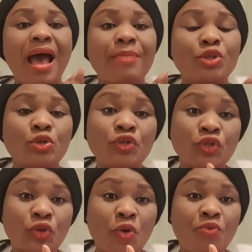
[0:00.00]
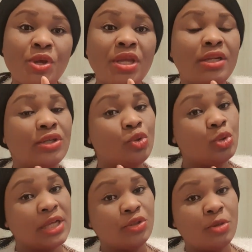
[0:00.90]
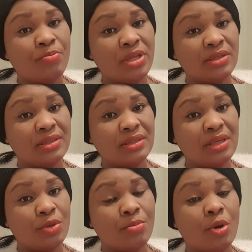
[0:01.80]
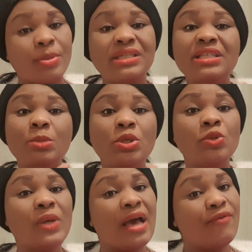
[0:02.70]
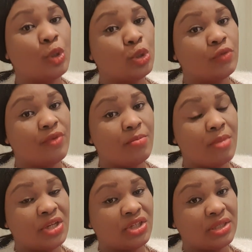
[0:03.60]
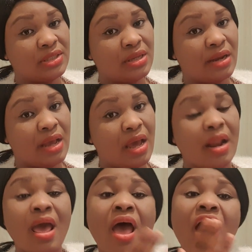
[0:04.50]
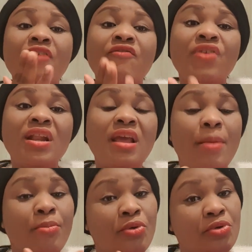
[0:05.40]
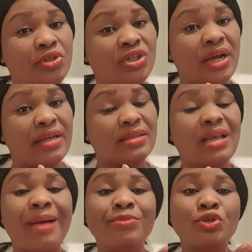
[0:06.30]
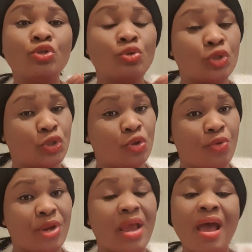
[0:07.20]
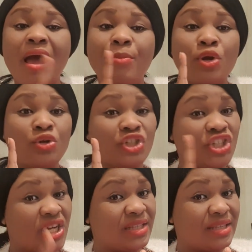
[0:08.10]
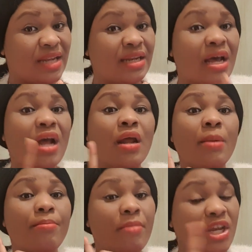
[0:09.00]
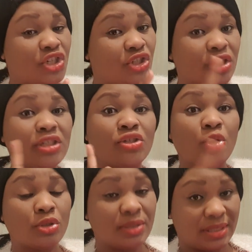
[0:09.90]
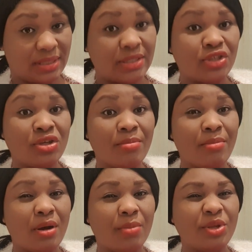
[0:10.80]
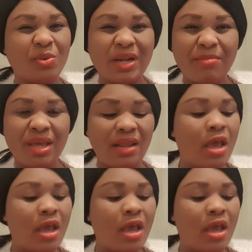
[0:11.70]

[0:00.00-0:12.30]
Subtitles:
I'm so sorry the doctor has not been to see your mom, and that's because we have a lot of emergency at hand. I really apologize. I'm so sorry. I'm going to chase that now and I'll make sure the doctor sees your mom. You know what I mean?